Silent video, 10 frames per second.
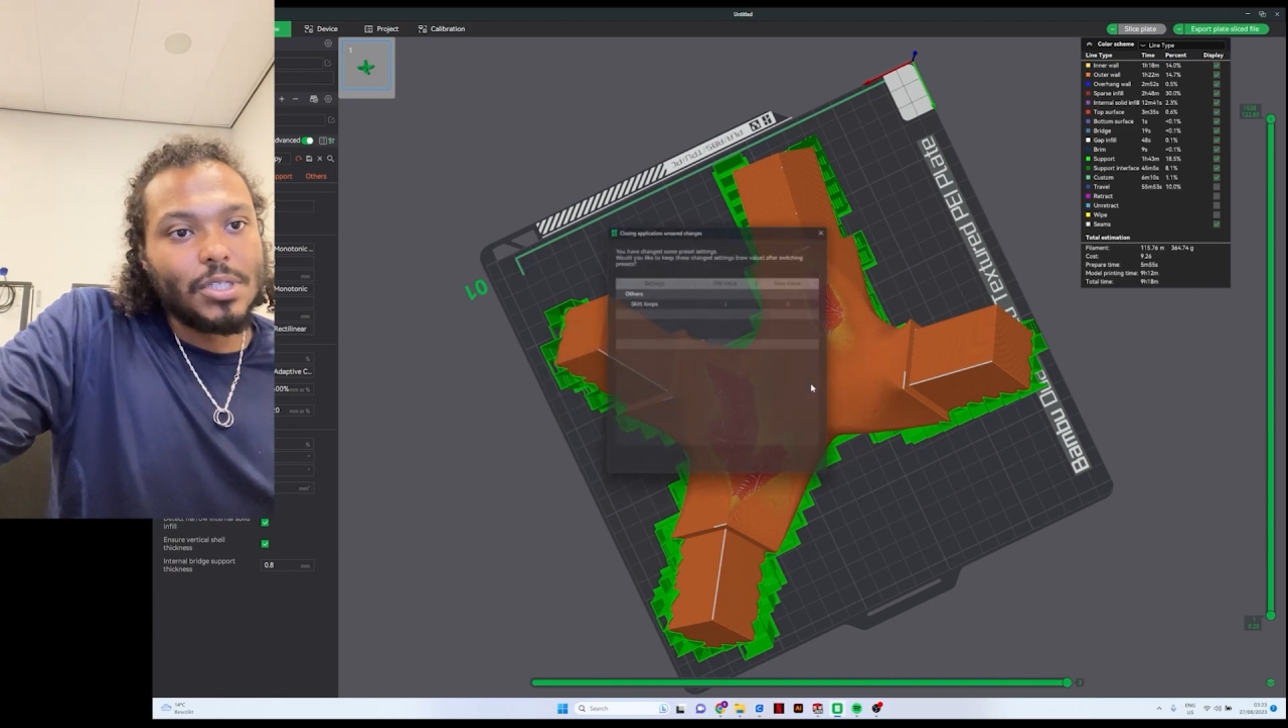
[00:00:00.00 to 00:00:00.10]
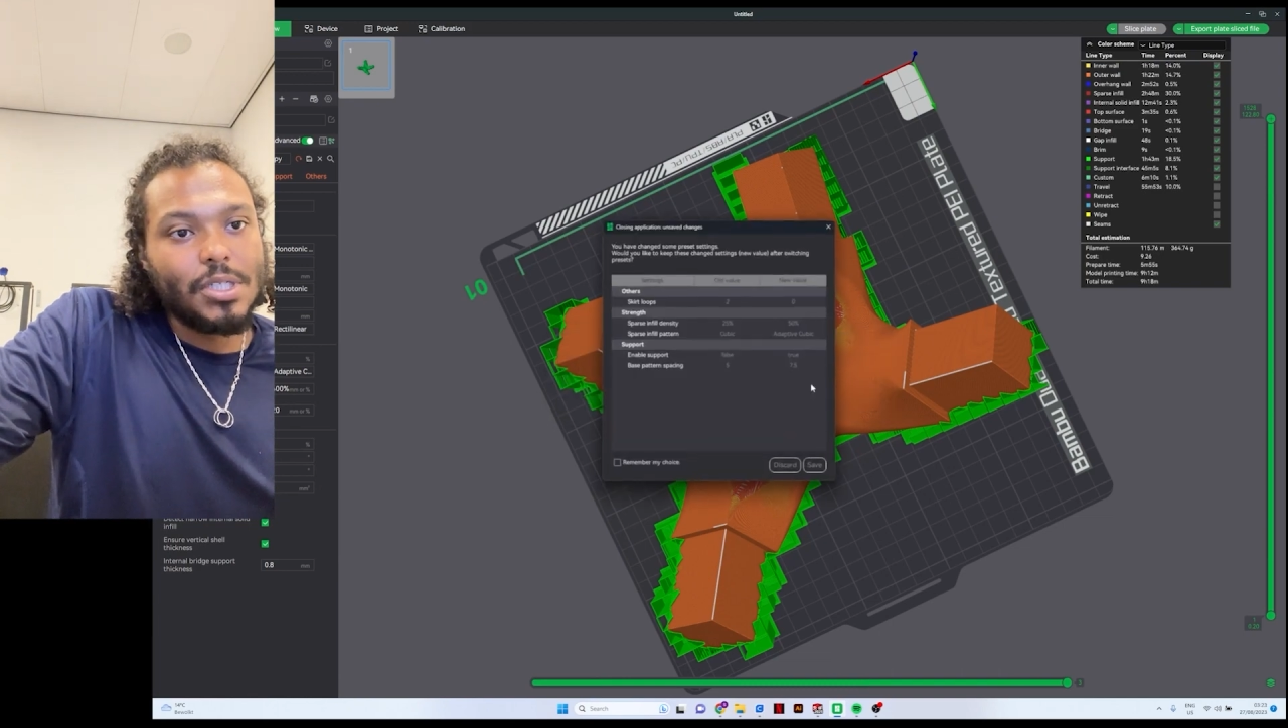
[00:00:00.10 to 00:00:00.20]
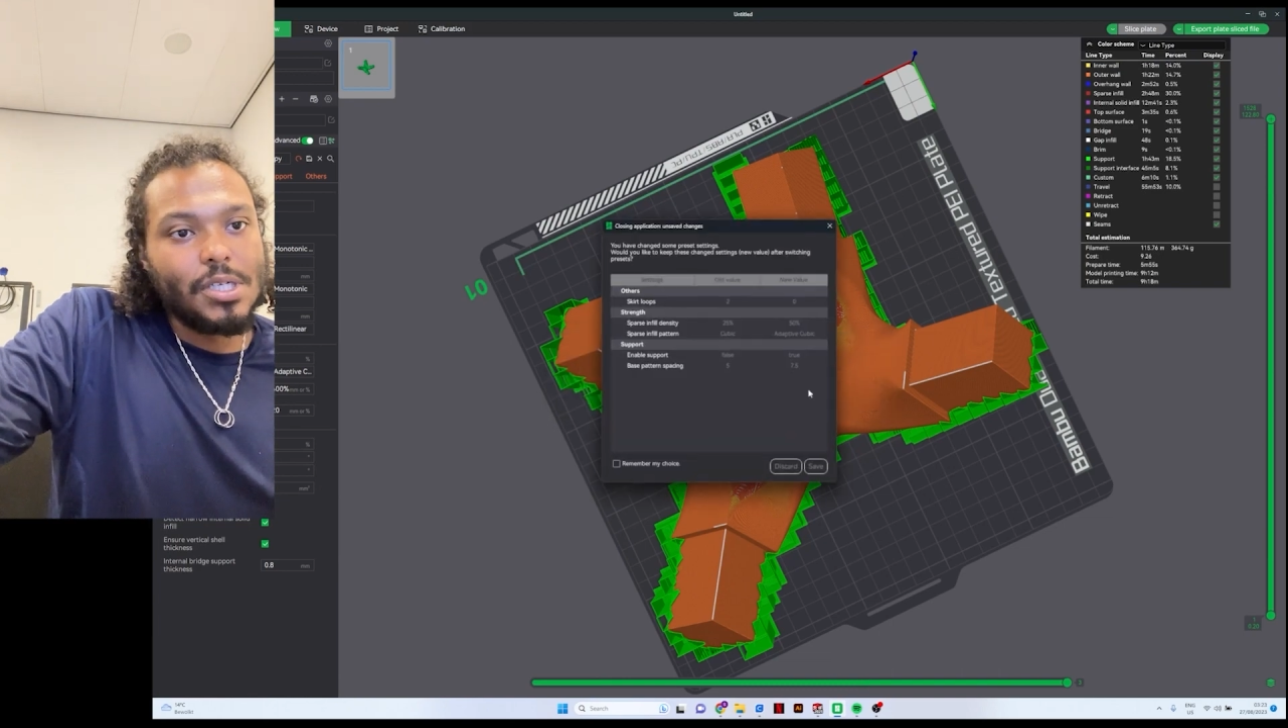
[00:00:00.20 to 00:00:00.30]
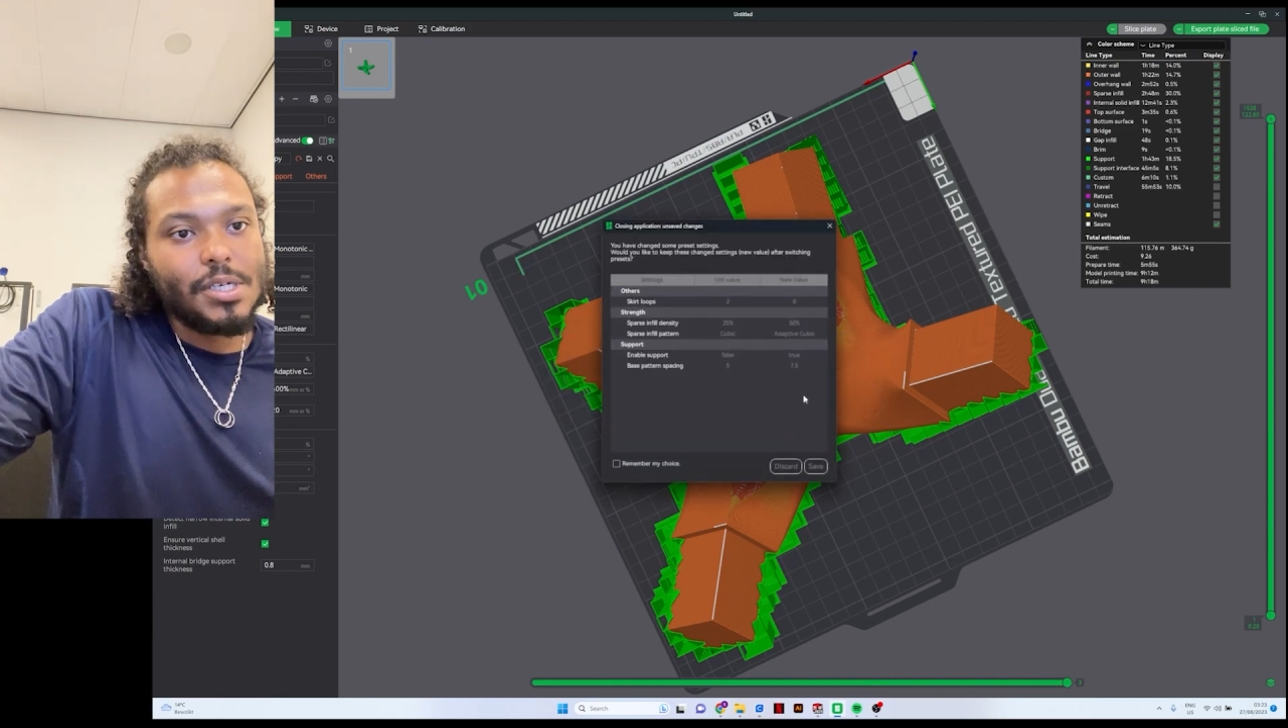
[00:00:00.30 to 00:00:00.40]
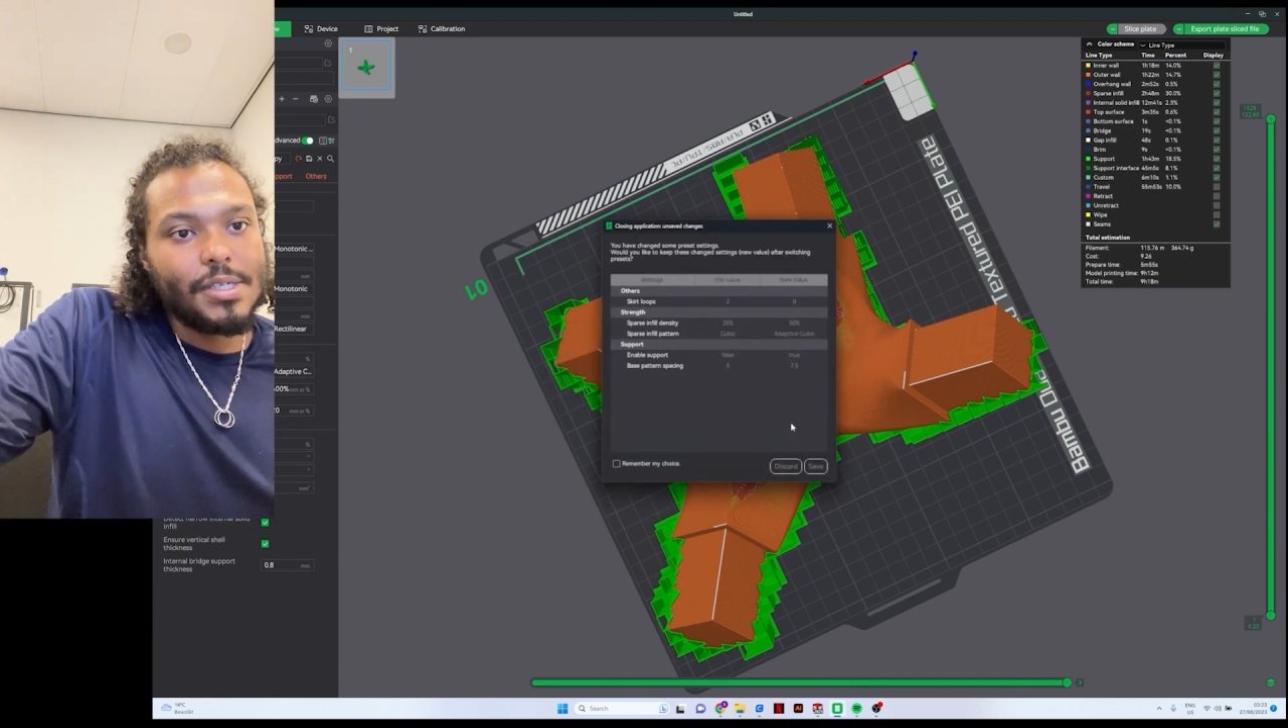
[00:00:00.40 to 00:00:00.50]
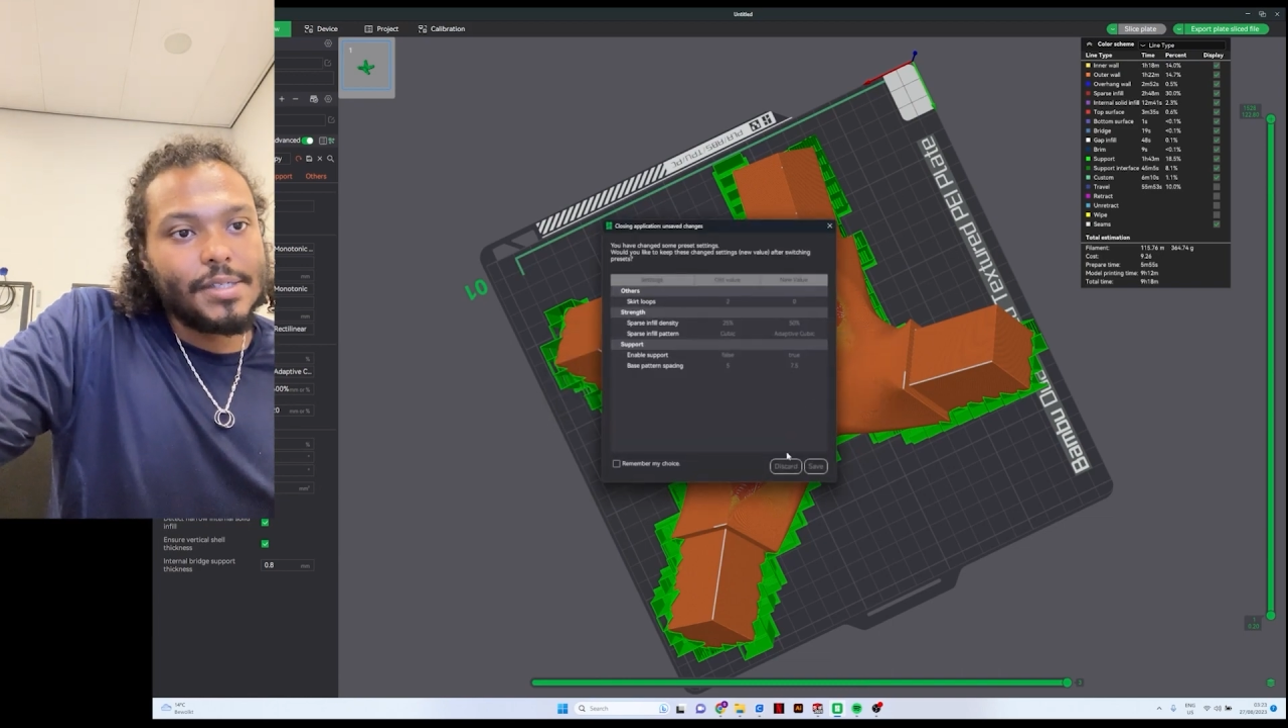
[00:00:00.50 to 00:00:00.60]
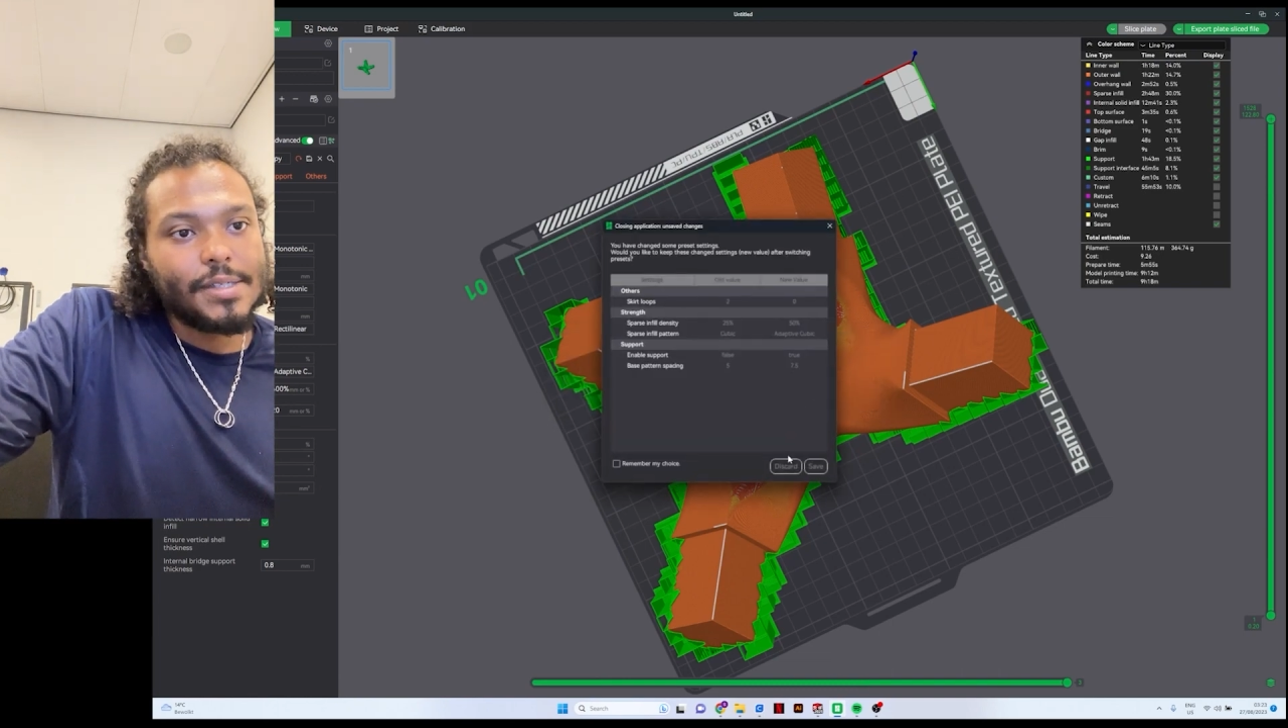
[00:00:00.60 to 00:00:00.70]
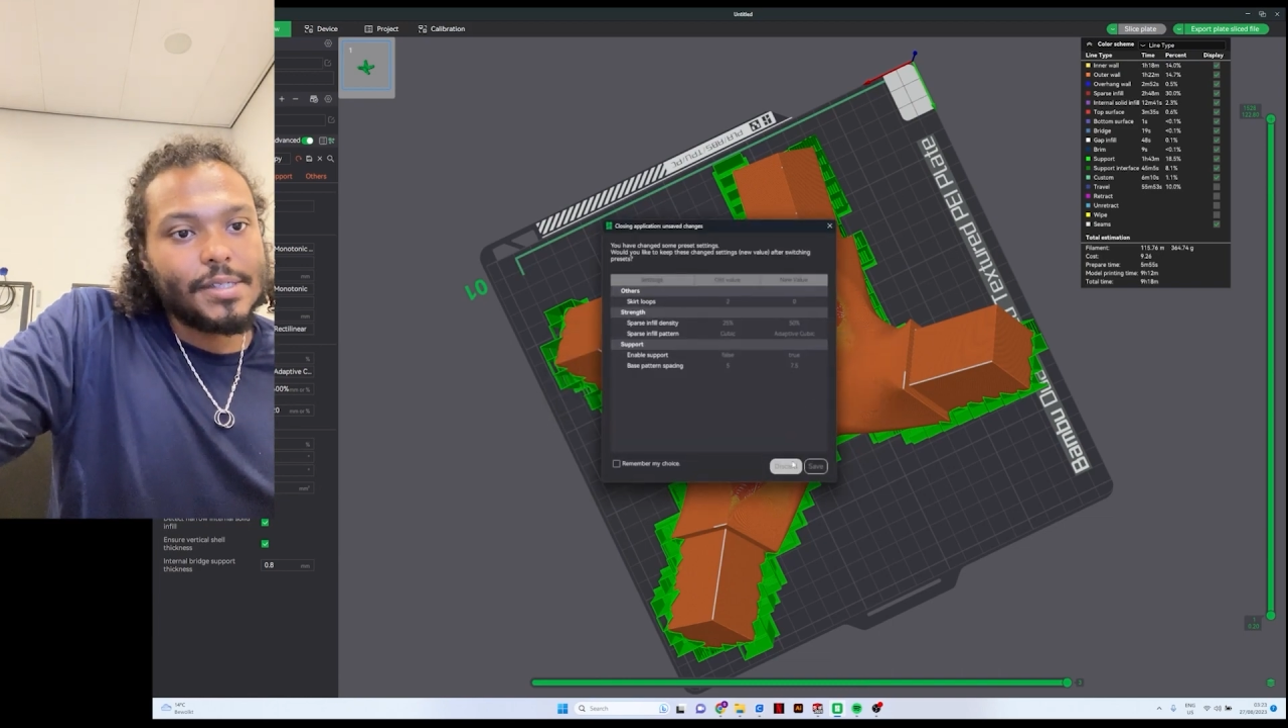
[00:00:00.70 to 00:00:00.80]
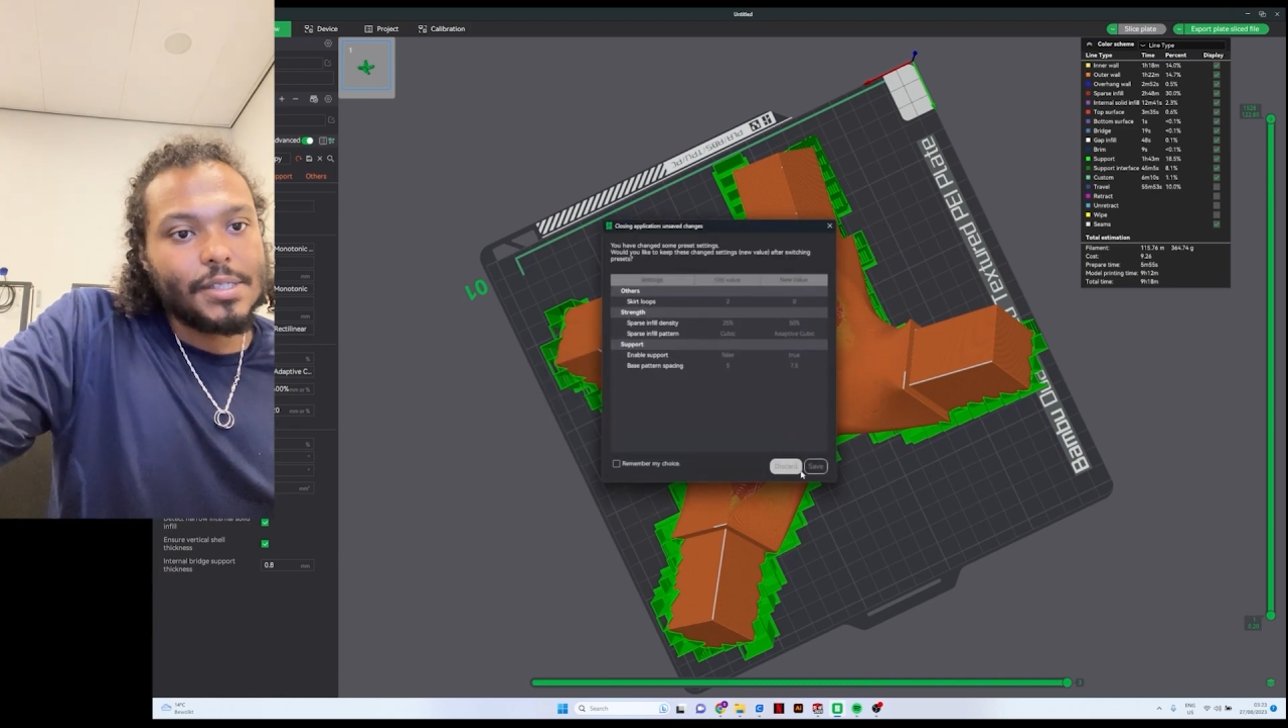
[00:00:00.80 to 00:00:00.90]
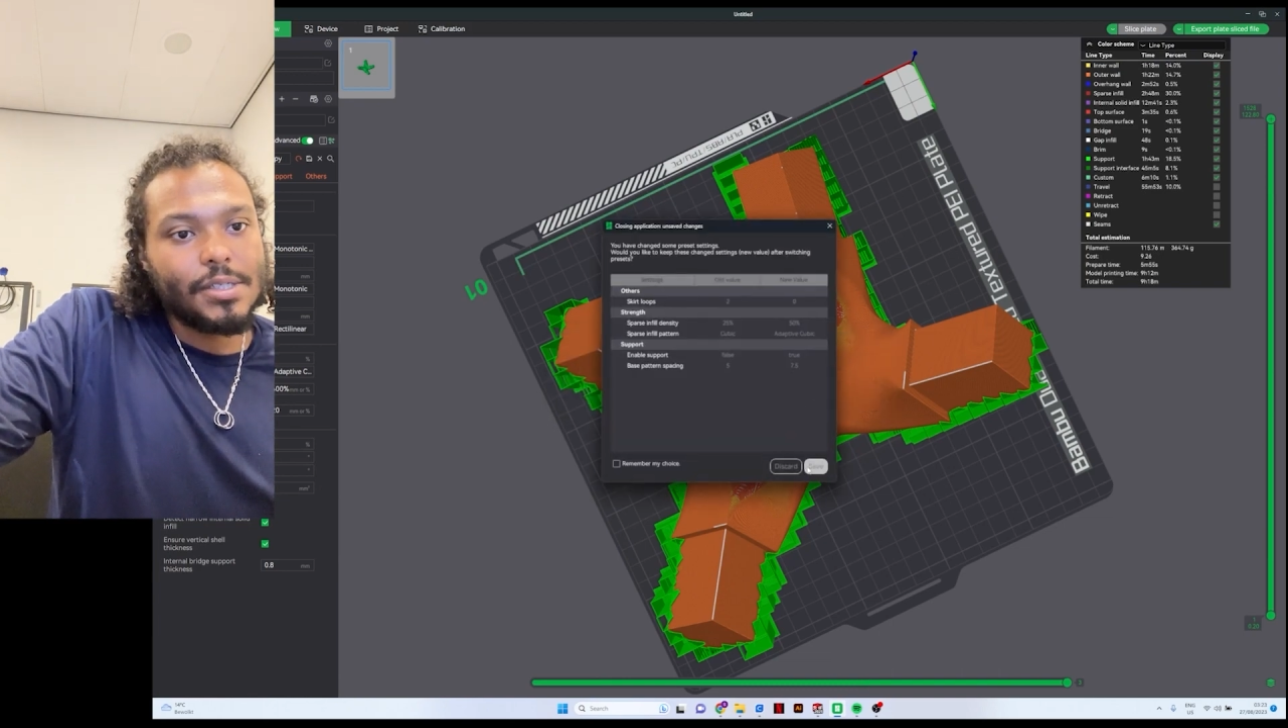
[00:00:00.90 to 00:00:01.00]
of these.